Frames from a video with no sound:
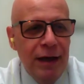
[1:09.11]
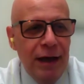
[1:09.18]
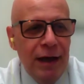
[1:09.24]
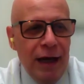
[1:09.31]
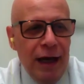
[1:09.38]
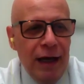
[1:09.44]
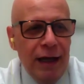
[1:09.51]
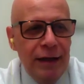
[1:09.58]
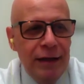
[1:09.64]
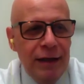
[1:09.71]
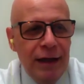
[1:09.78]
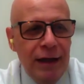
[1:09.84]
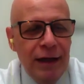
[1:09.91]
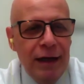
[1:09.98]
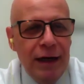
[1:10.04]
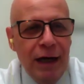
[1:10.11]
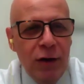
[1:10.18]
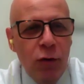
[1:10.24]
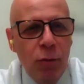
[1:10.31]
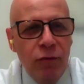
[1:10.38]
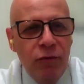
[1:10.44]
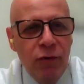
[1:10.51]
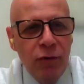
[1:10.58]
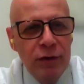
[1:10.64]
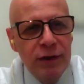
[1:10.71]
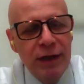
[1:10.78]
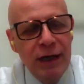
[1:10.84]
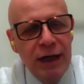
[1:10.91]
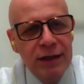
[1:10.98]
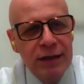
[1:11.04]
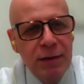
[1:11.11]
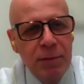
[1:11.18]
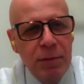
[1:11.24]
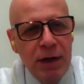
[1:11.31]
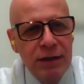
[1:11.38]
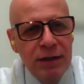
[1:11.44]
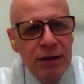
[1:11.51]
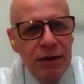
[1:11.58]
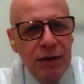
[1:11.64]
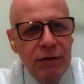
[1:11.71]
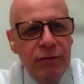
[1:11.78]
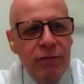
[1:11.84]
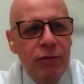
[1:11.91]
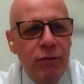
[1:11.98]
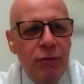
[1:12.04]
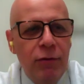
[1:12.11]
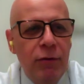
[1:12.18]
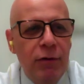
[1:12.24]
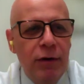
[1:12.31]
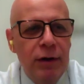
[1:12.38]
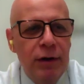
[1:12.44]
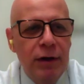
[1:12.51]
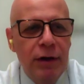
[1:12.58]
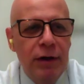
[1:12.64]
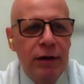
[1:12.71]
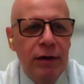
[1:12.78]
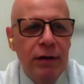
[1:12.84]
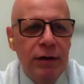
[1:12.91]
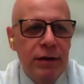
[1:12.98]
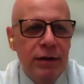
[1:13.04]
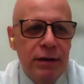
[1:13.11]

And I hope for the next semester for